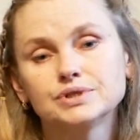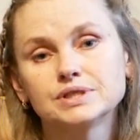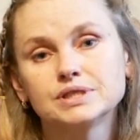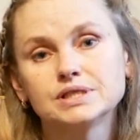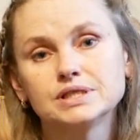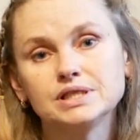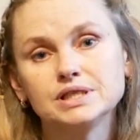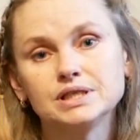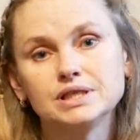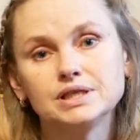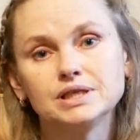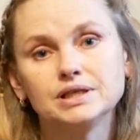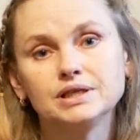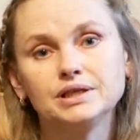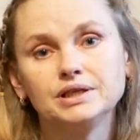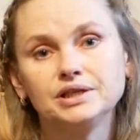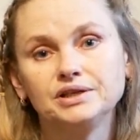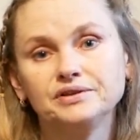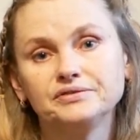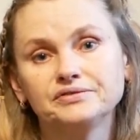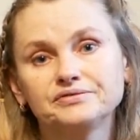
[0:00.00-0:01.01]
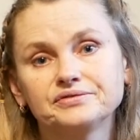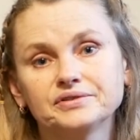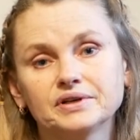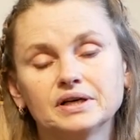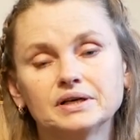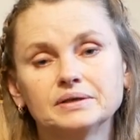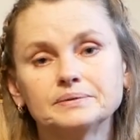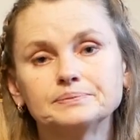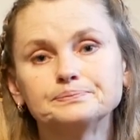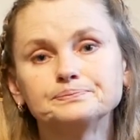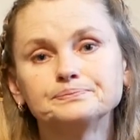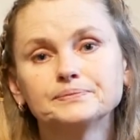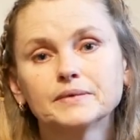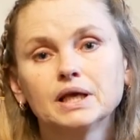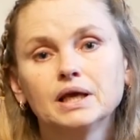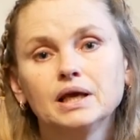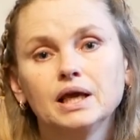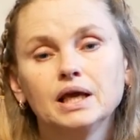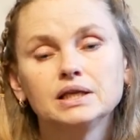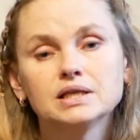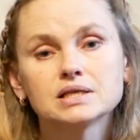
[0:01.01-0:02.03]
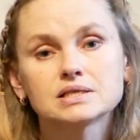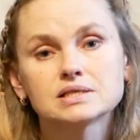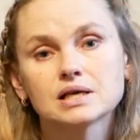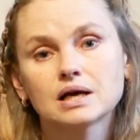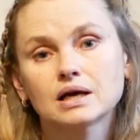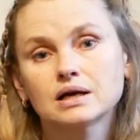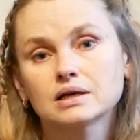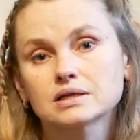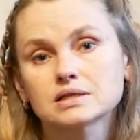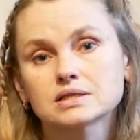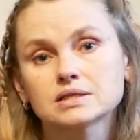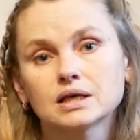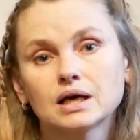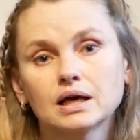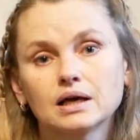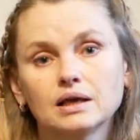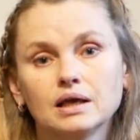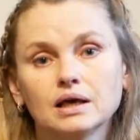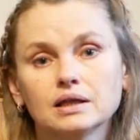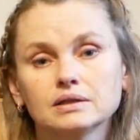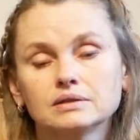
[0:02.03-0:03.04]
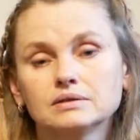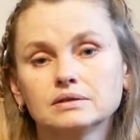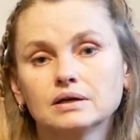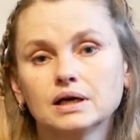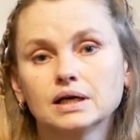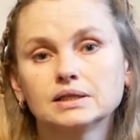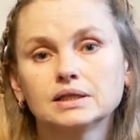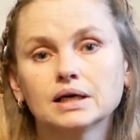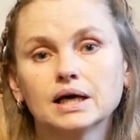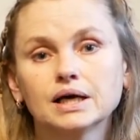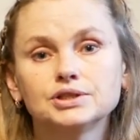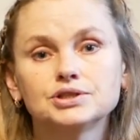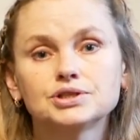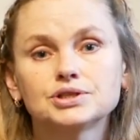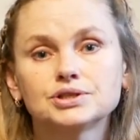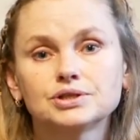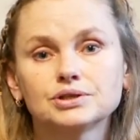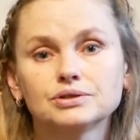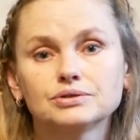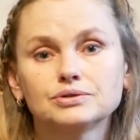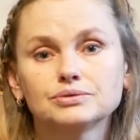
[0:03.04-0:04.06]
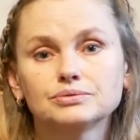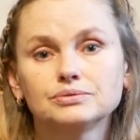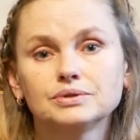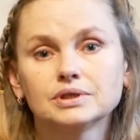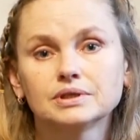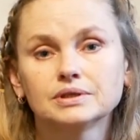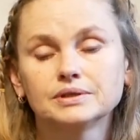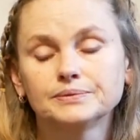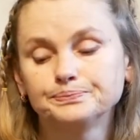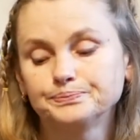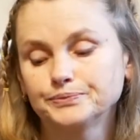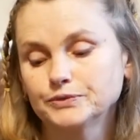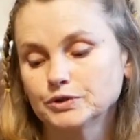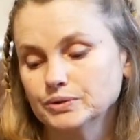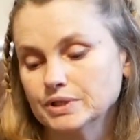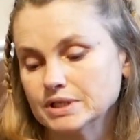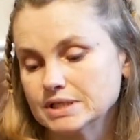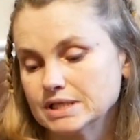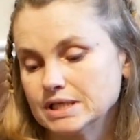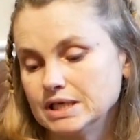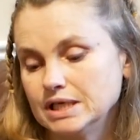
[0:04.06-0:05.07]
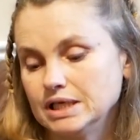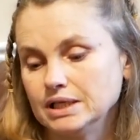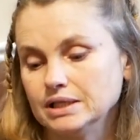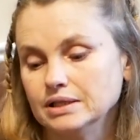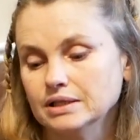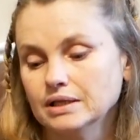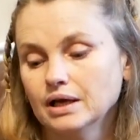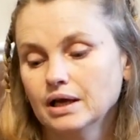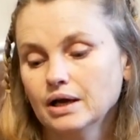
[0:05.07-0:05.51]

see if any suckers get attached to the skin.